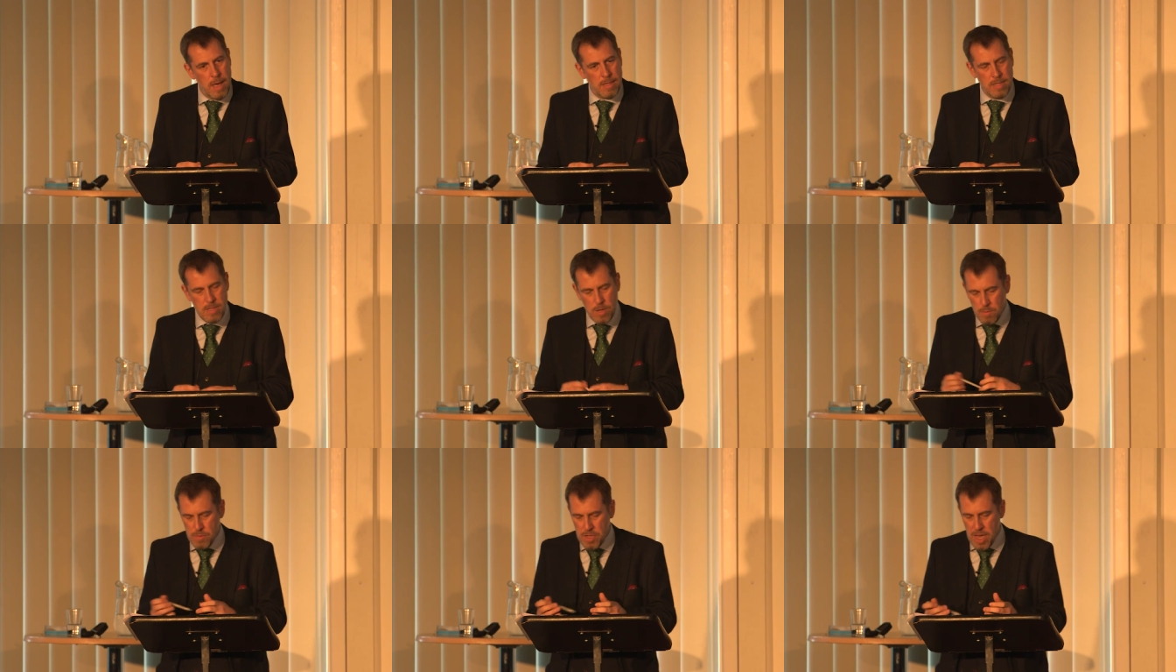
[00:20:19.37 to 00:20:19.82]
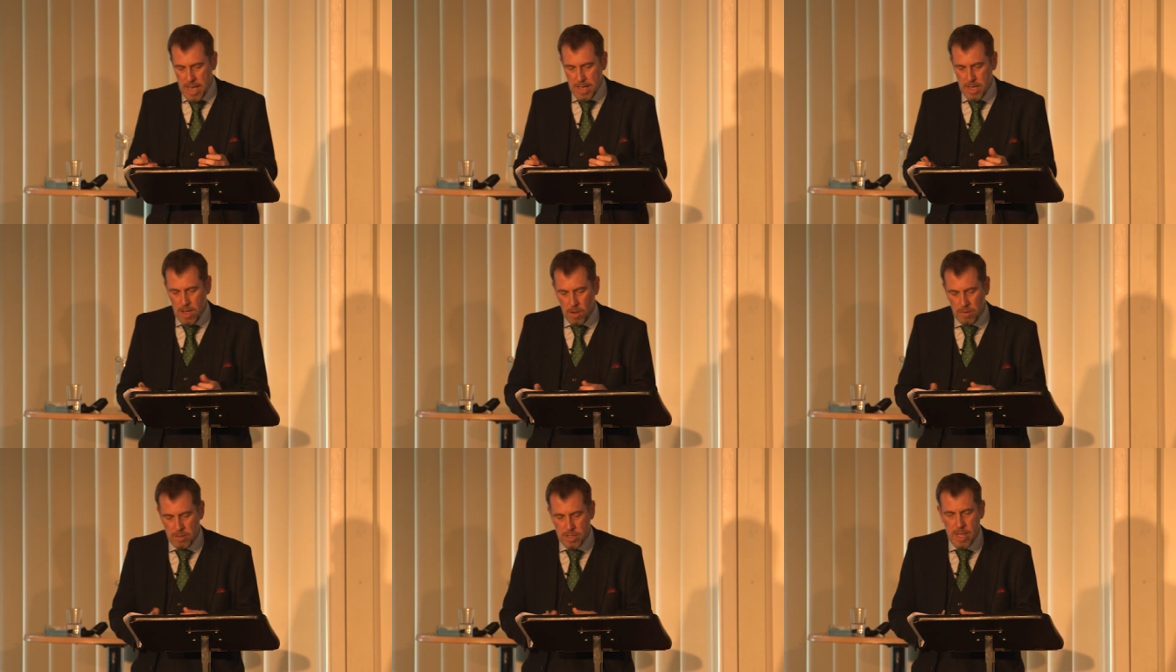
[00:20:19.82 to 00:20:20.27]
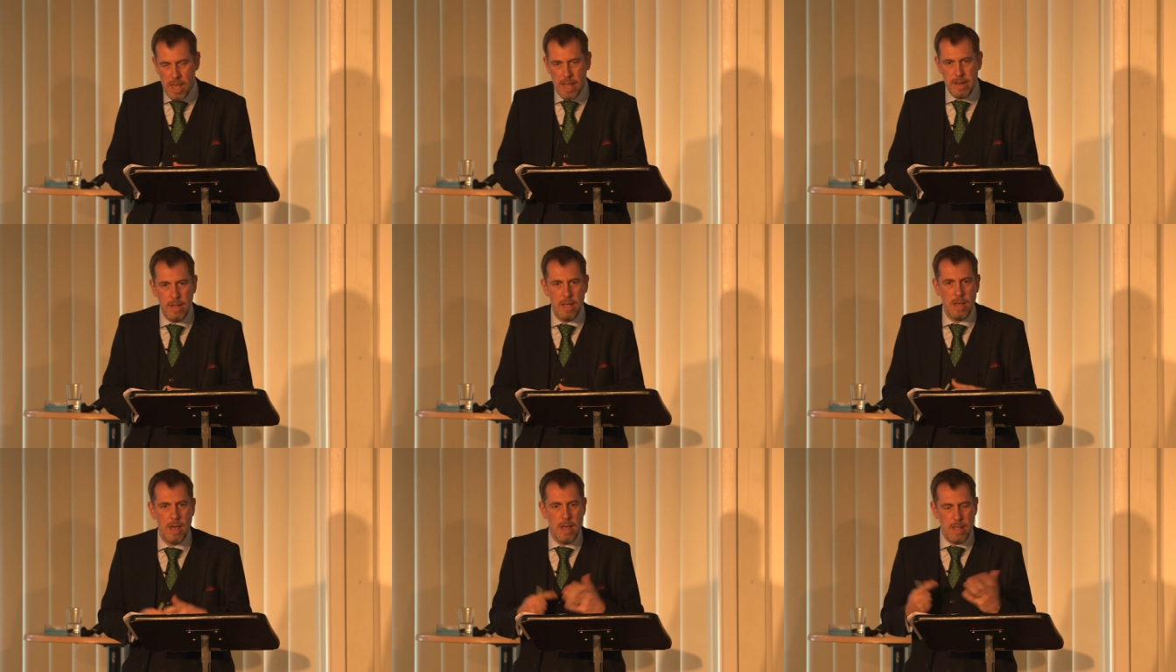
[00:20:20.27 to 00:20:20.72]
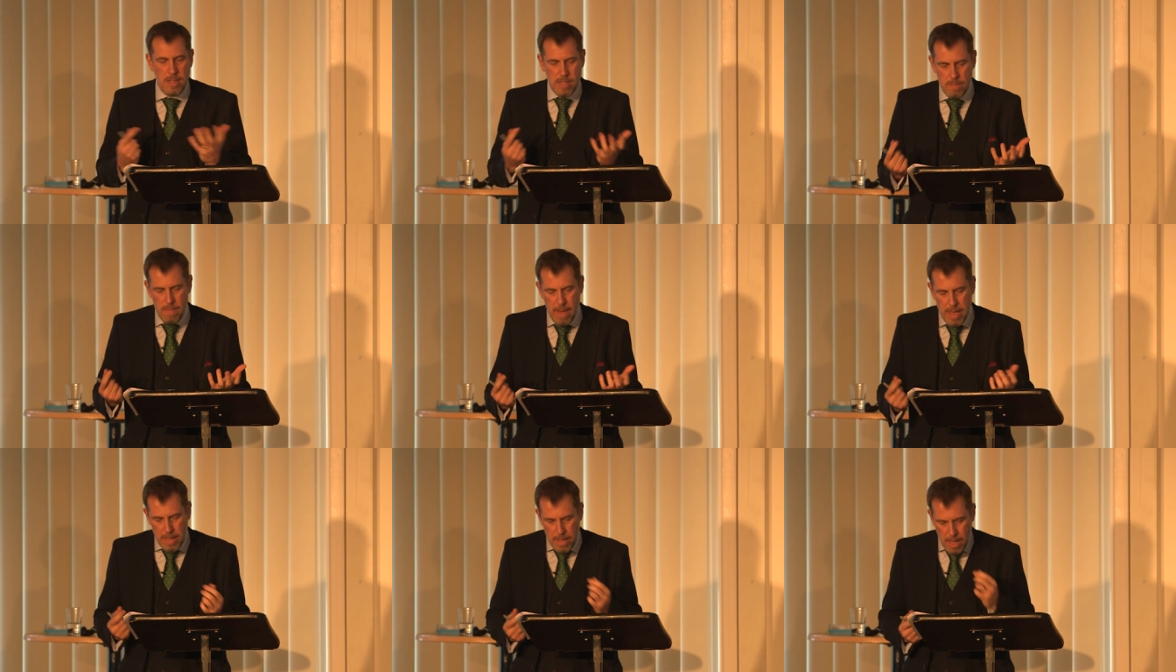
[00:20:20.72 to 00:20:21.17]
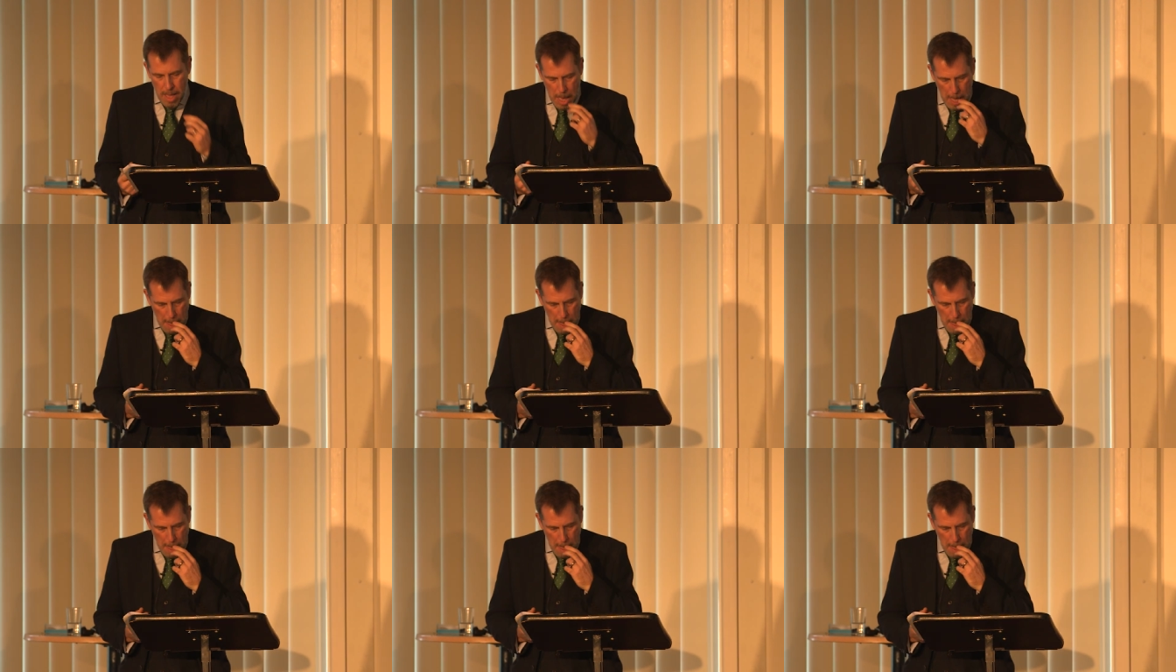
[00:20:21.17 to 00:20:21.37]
subject content, to make